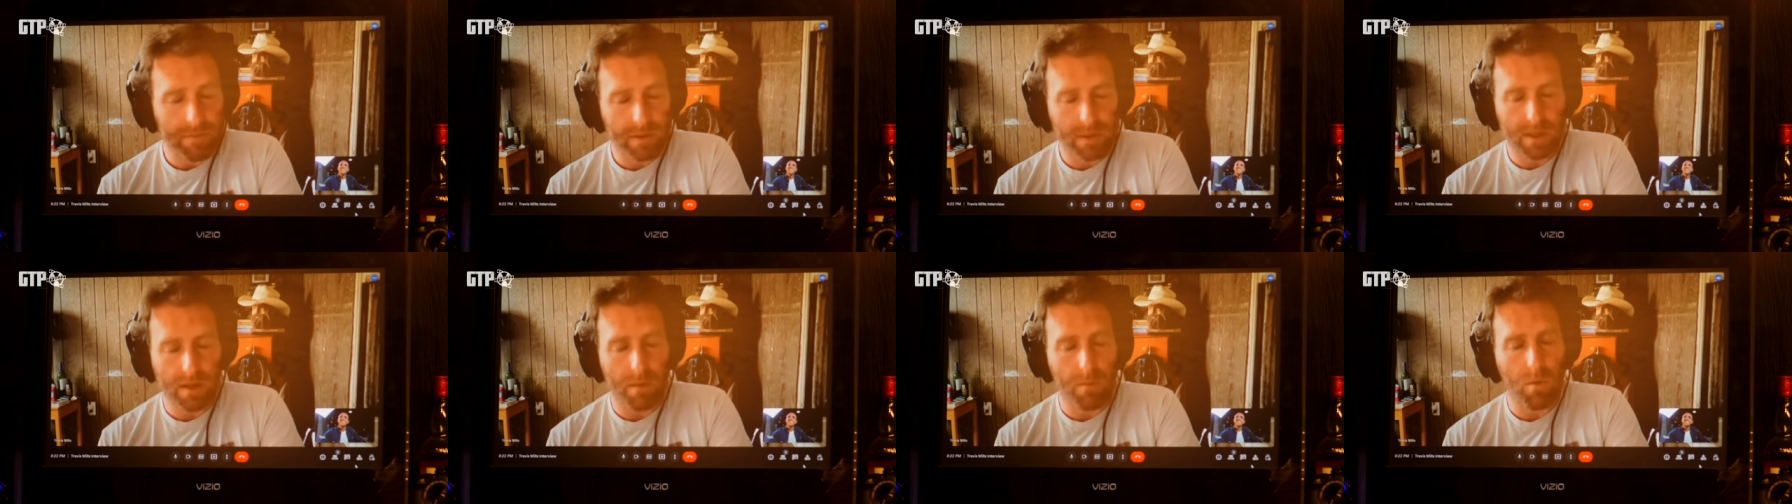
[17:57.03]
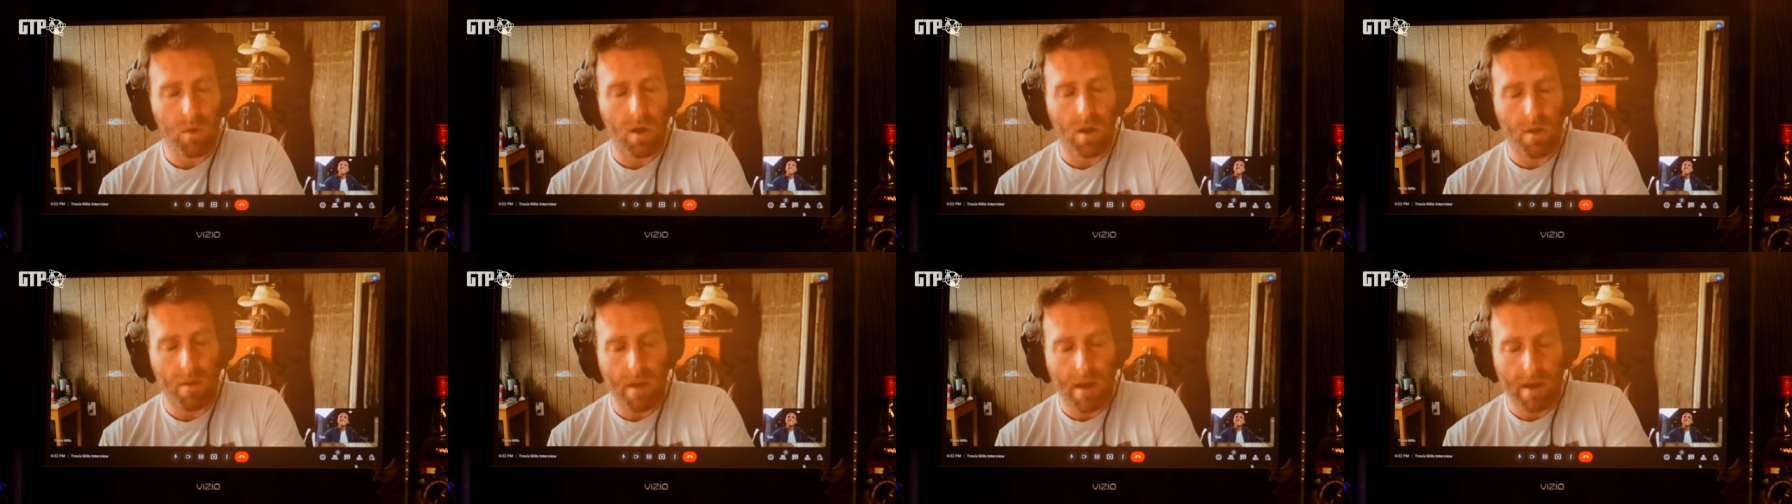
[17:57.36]

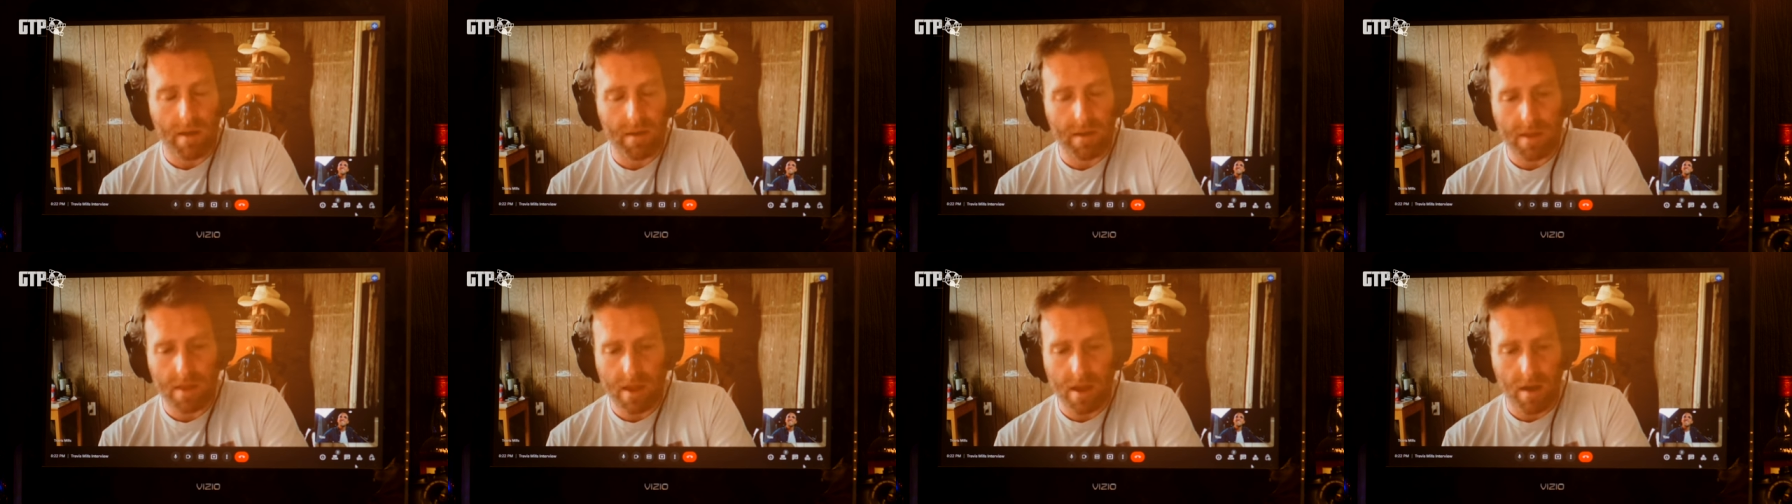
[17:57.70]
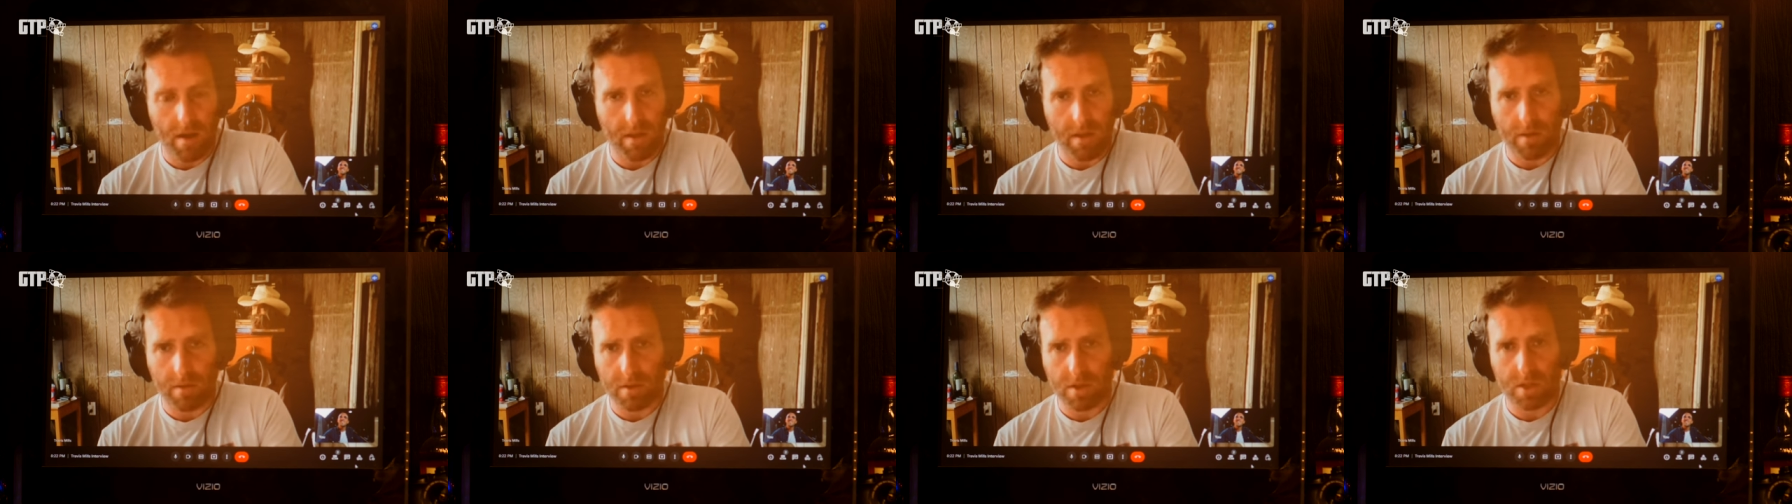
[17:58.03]
somewhere around in
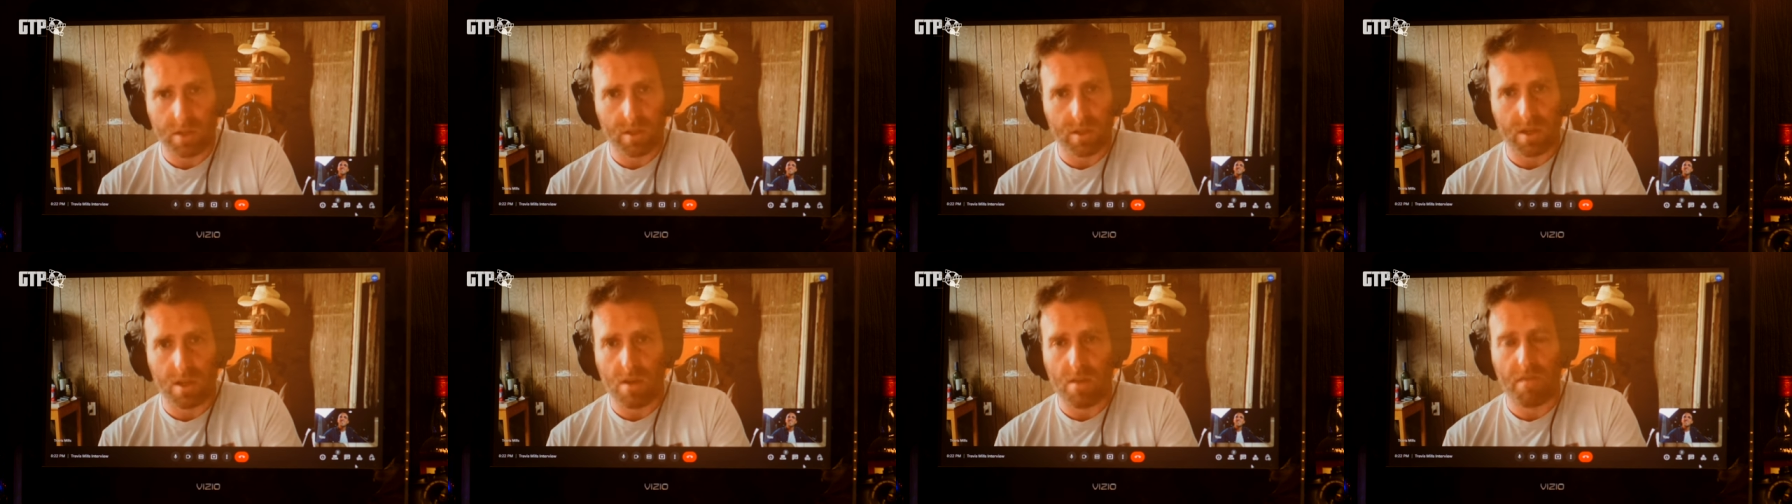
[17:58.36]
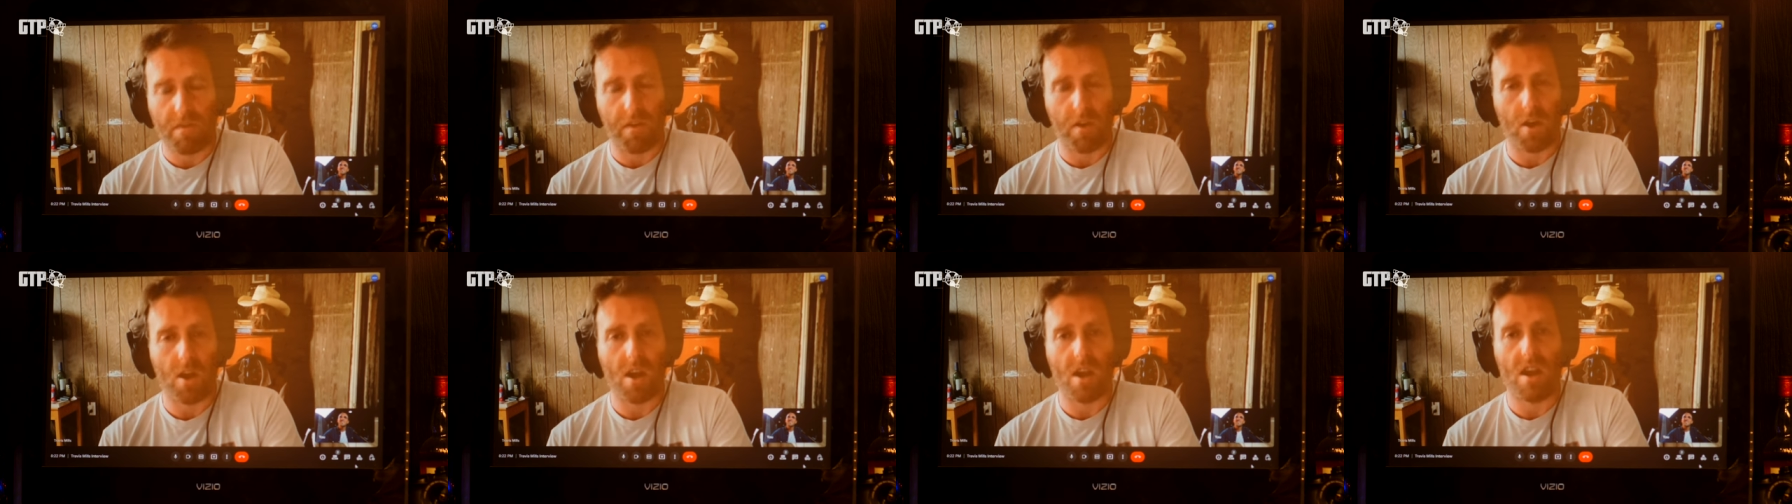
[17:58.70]
there, that were just
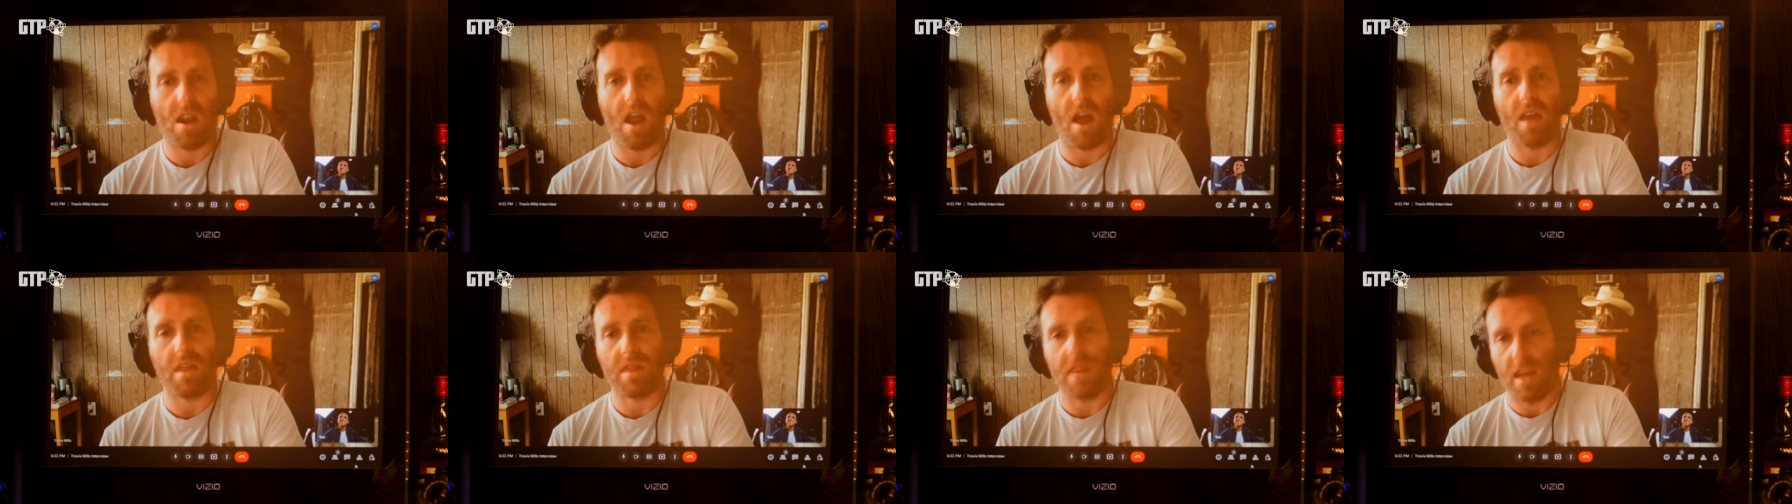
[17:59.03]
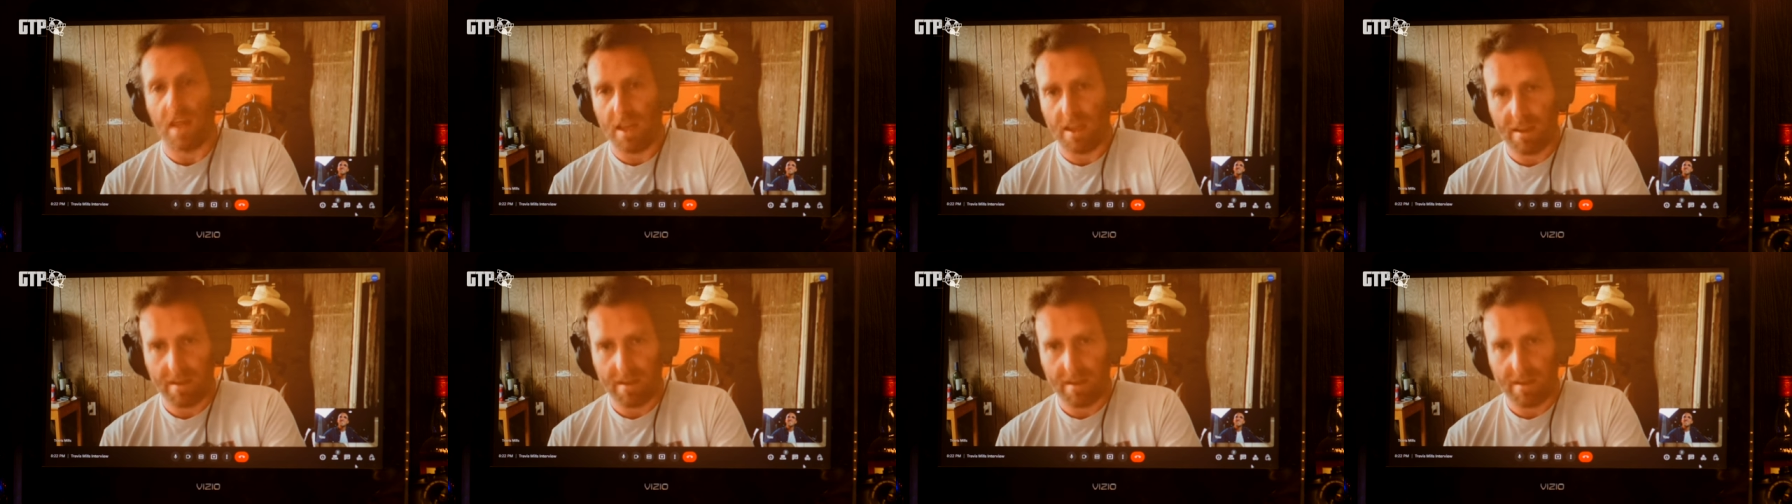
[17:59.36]
for nothing,